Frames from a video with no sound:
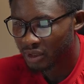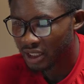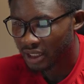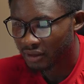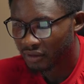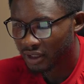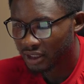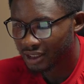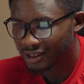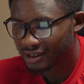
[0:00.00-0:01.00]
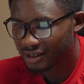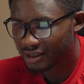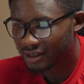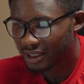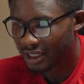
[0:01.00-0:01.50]
recover
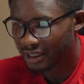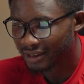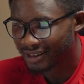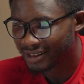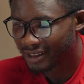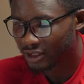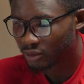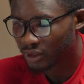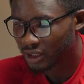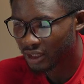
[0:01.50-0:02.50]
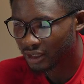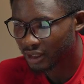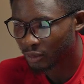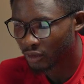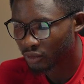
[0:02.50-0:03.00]
this in this case you see that
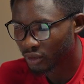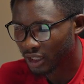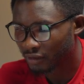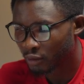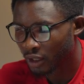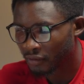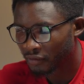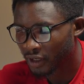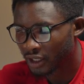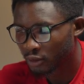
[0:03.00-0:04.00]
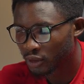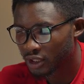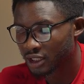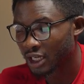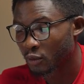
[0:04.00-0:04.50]
I'm going to recover one file which is now